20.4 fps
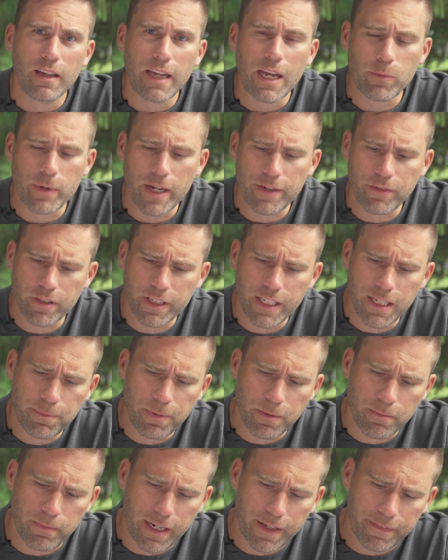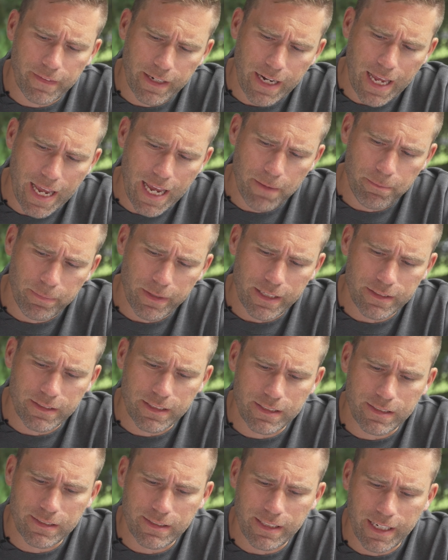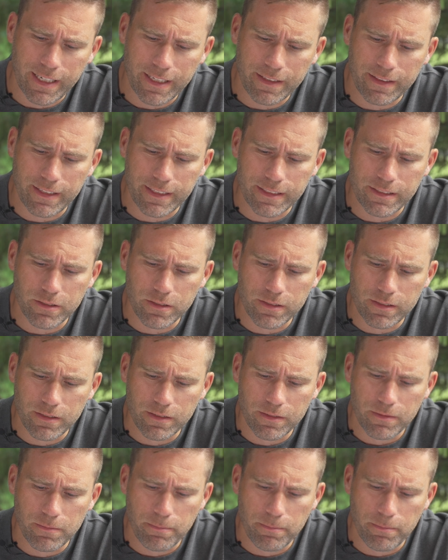And we have to keep in mind that Apple has designed this